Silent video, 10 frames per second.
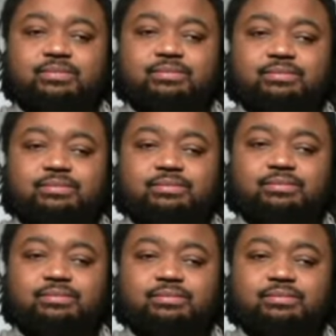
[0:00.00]

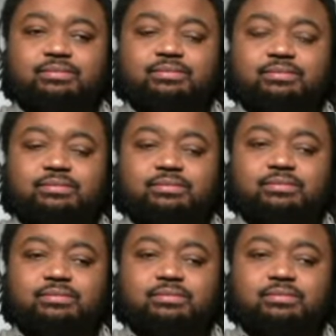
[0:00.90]

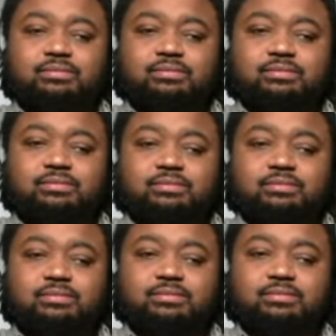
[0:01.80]

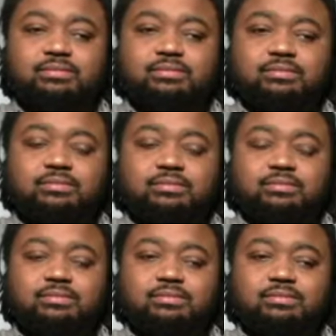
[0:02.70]

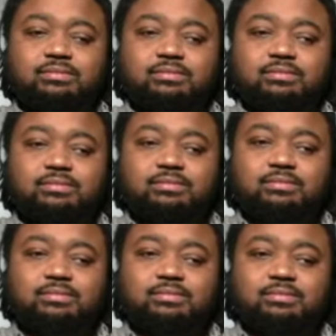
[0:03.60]

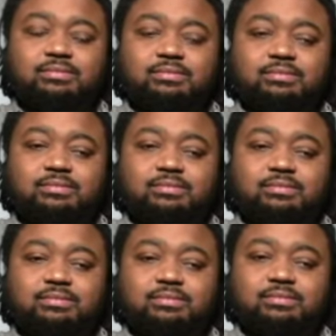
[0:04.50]

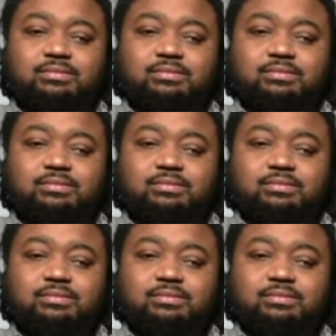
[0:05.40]
This person isn't speaking.